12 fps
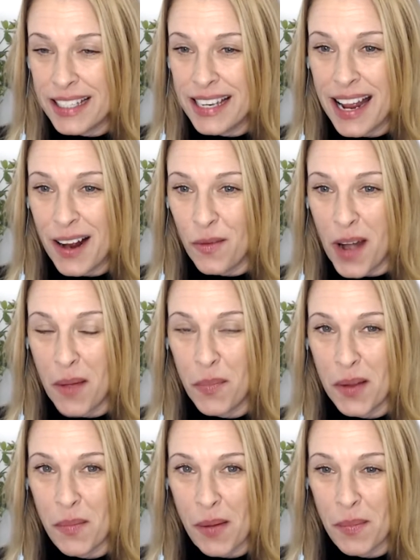now
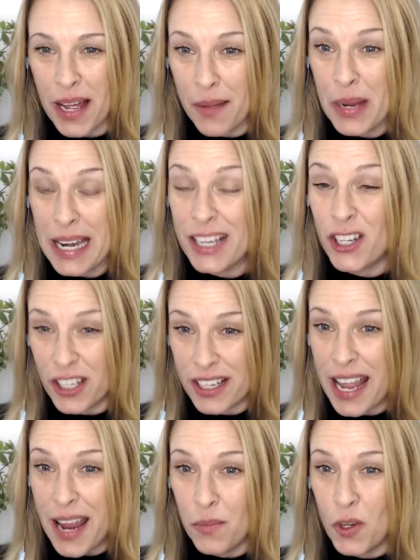wrapping my mind, I mean, it just
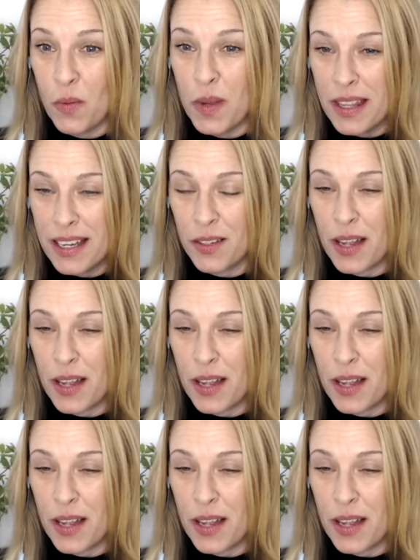came to me this,